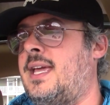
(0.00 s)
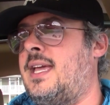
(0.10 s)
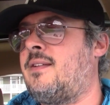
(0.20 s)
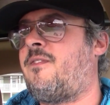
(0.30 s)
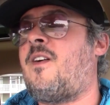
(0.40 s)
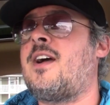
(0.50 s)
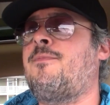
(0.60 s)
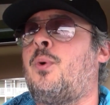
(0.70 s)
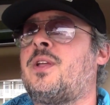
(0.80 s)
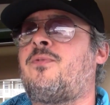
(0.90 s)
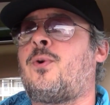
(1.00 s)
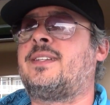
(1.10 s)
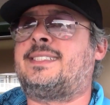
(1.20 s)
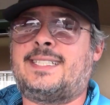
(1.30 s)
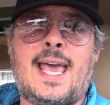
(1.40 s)
in
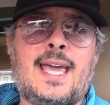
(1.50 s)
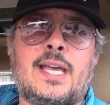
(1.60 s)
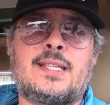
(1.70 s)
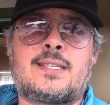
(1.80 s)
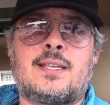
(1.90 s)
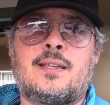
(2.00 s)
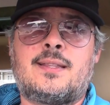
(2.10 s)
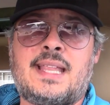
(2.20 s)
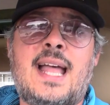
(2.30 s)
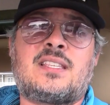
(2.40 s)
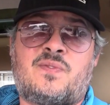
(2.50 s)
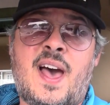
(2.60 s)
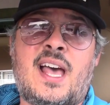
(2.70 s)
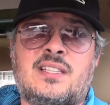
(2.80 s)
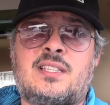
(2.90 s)
5.4 seconds. That's
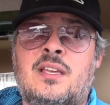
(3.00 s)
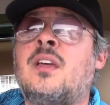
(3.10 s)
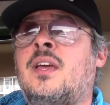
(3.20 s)
fast.